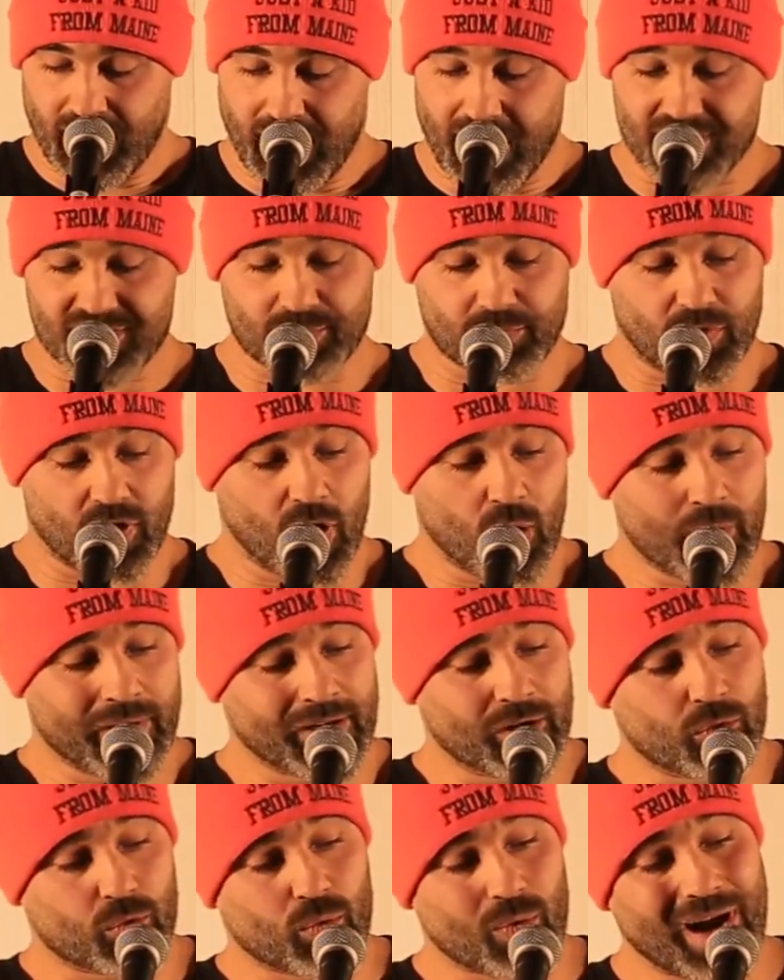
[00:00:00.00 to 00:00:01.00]
As I'm
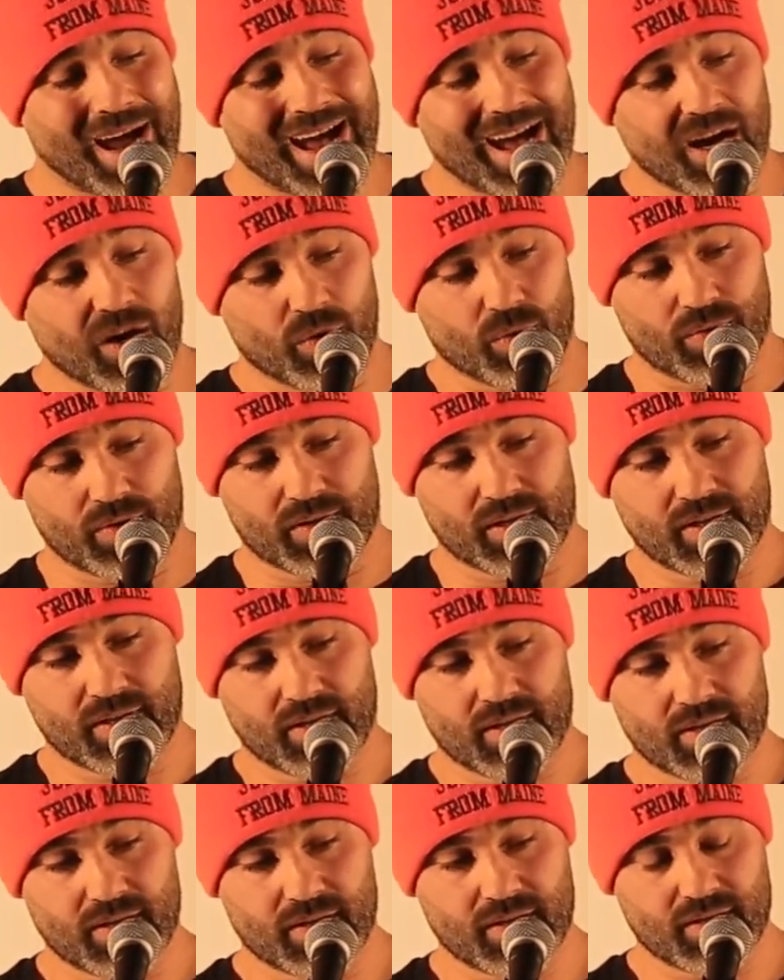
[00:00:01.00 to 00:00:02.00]
going around
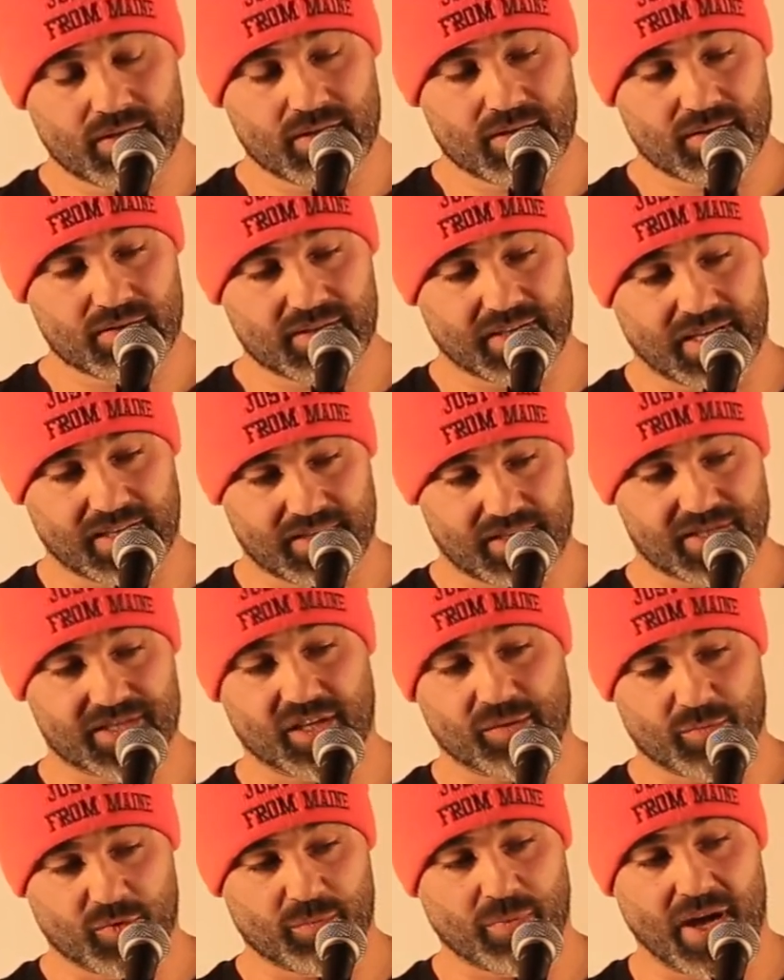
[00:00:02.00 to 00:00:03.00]
to get this
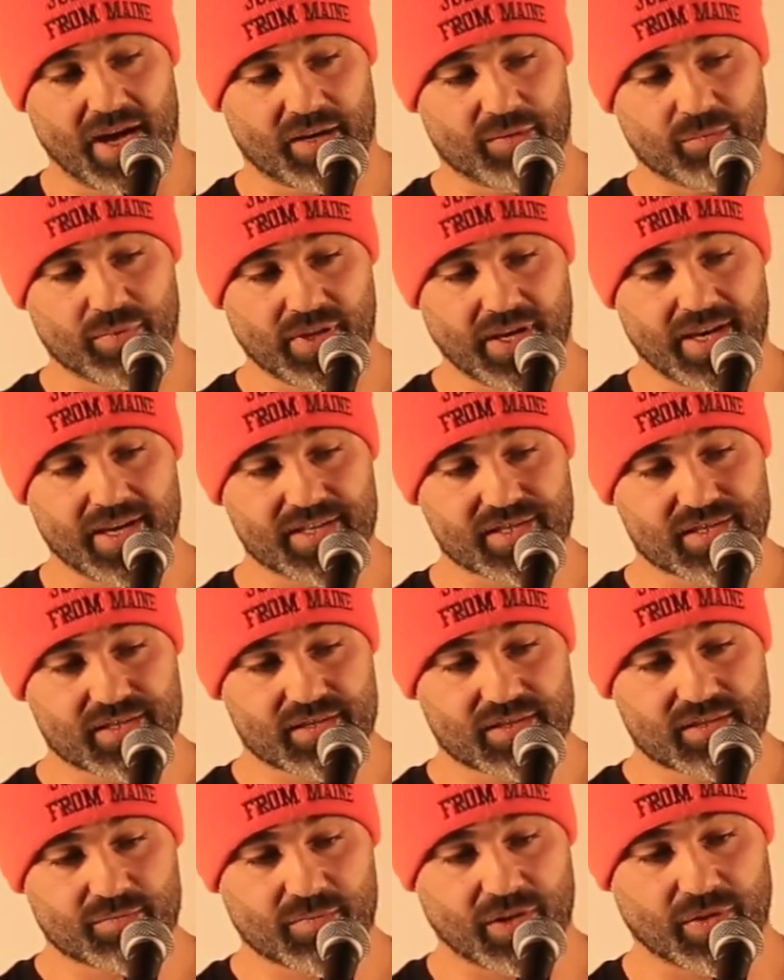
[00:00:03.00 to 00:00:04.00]
thing put back in
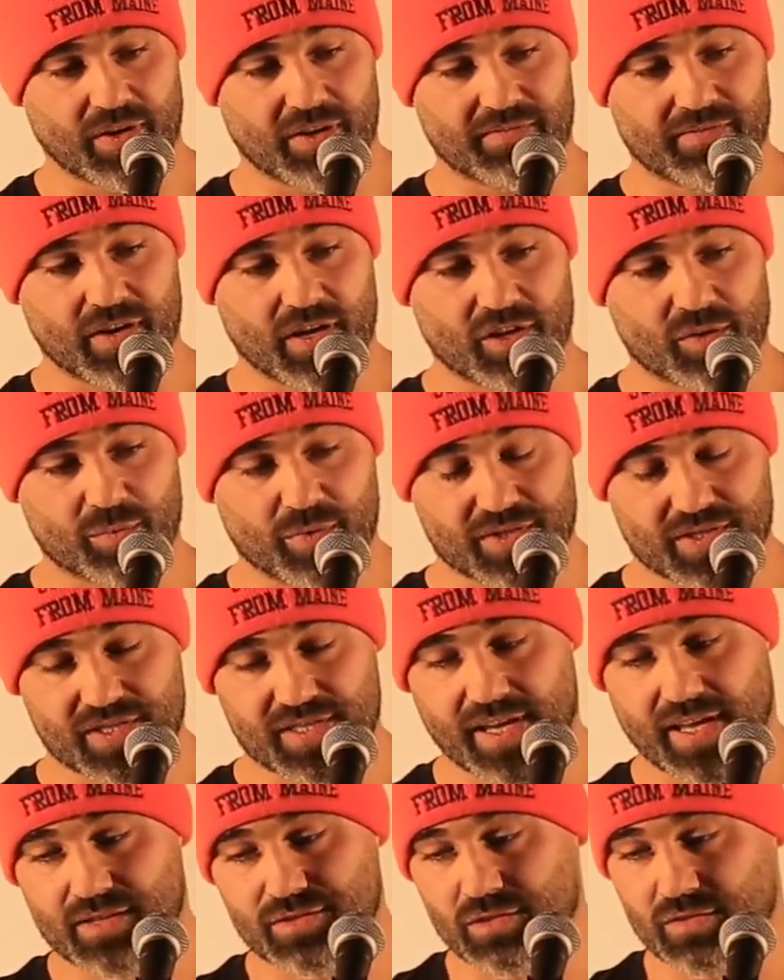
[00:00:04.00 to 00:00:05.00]
place, my grandfather puts
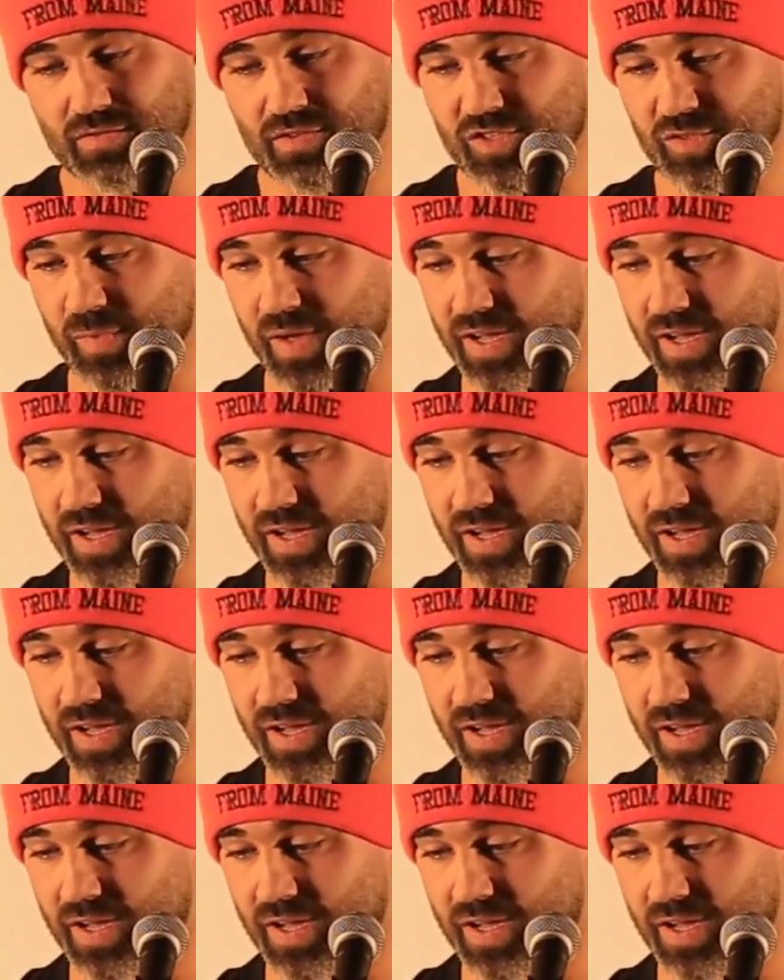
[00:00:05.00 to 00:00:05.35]
his hands over his